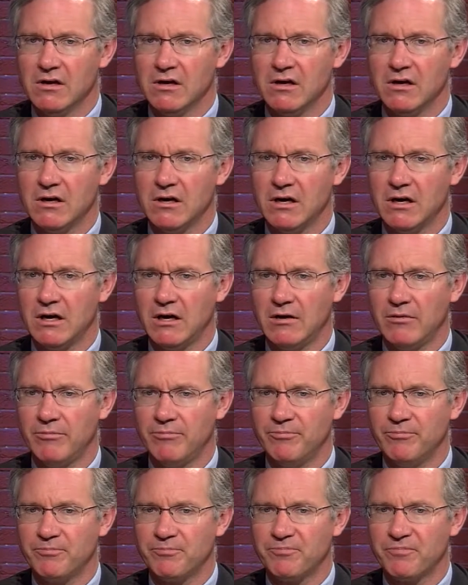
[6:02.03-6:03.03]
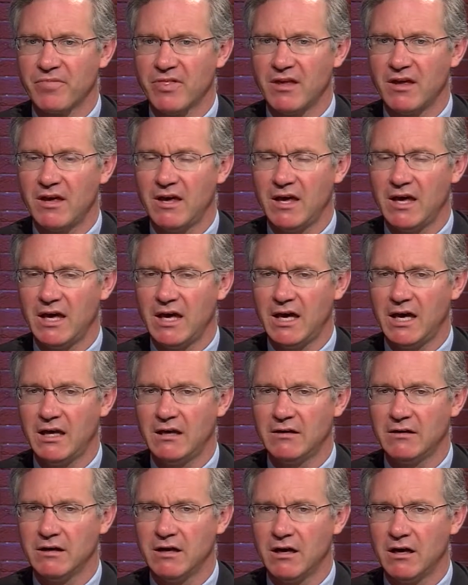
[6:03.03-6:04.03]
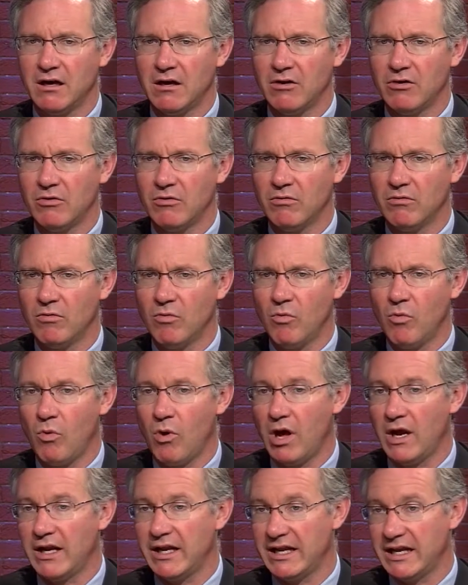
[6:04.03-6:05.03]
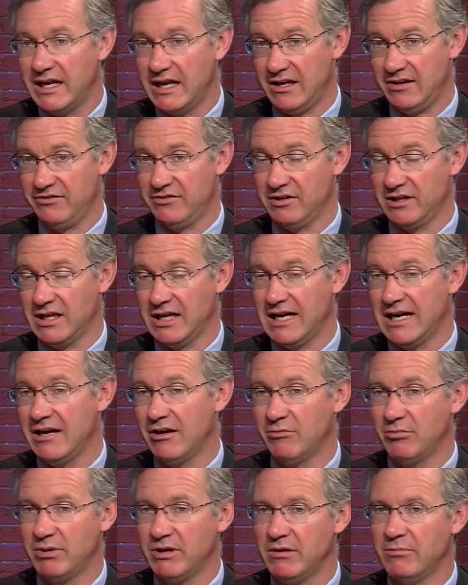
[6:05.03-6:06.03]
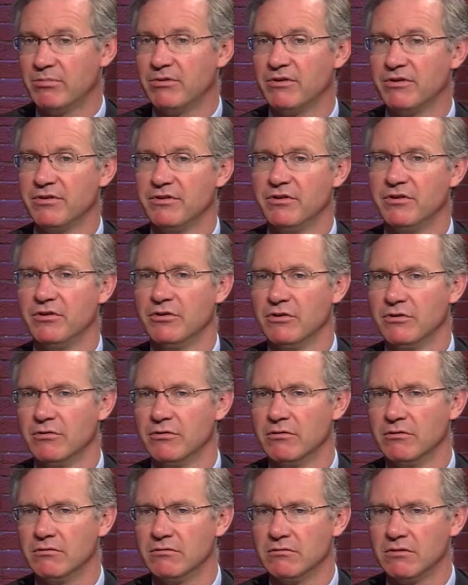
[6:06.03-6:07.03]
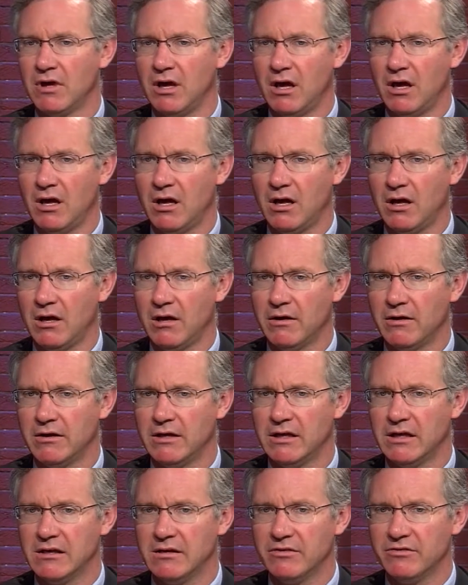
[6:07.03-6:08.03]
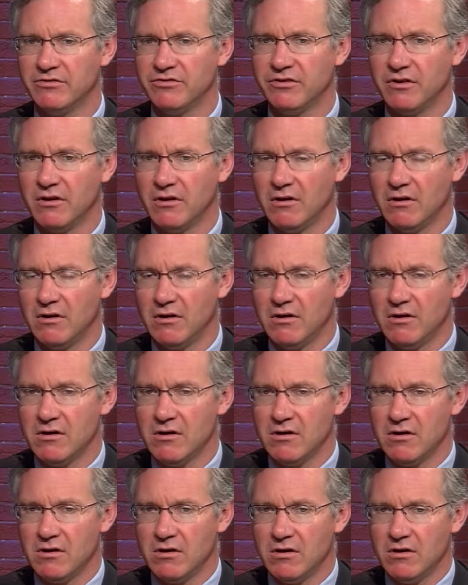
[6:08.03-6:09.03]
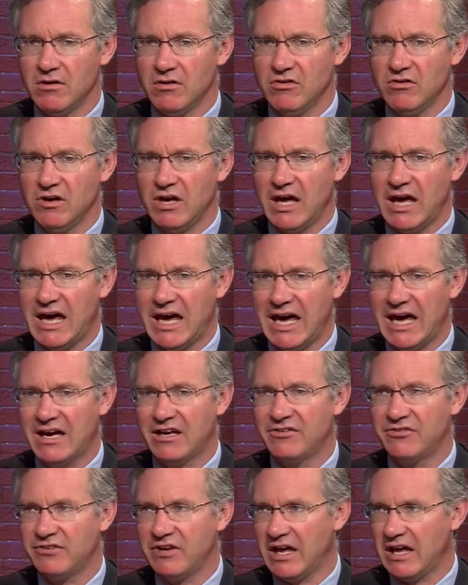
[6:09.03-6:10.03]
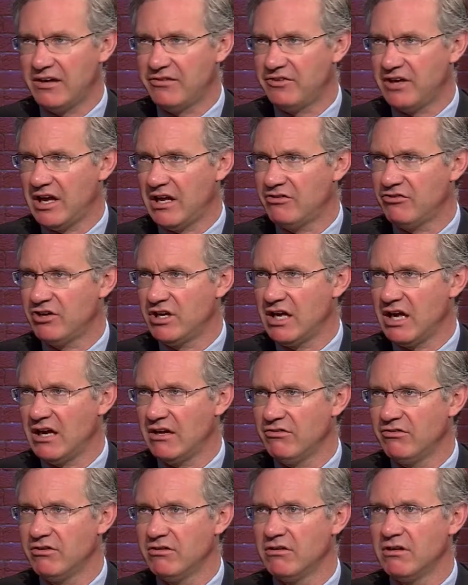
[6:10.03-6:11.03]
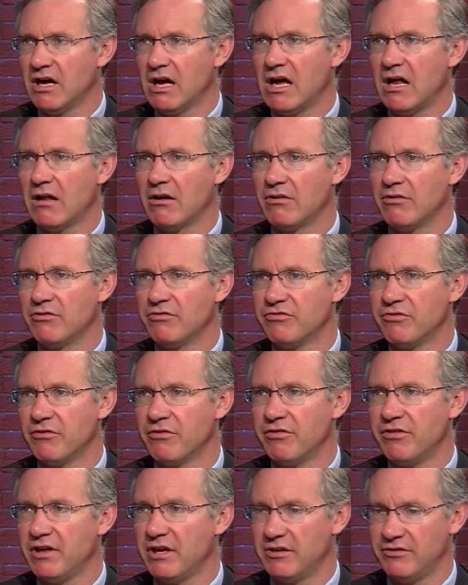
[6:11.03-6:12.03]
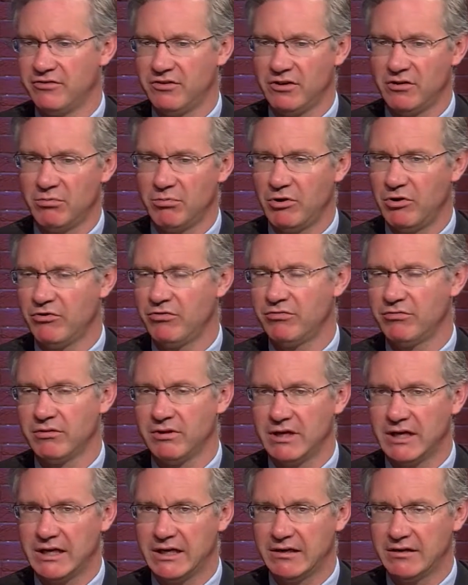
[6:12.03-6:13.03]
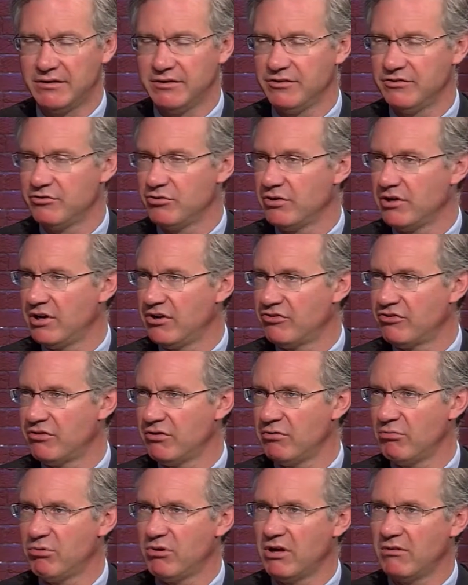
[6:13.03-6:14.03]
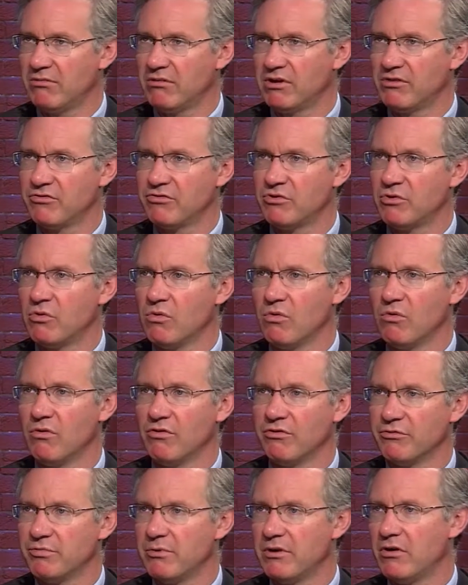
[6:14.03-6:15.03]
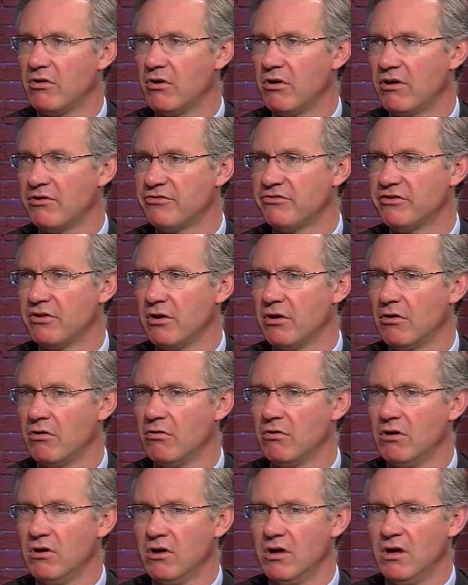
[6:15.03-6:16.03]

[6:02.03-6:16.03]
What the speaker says: And what it has allowed people to do is access education dollars for things that are both related to traditional public schools, but also,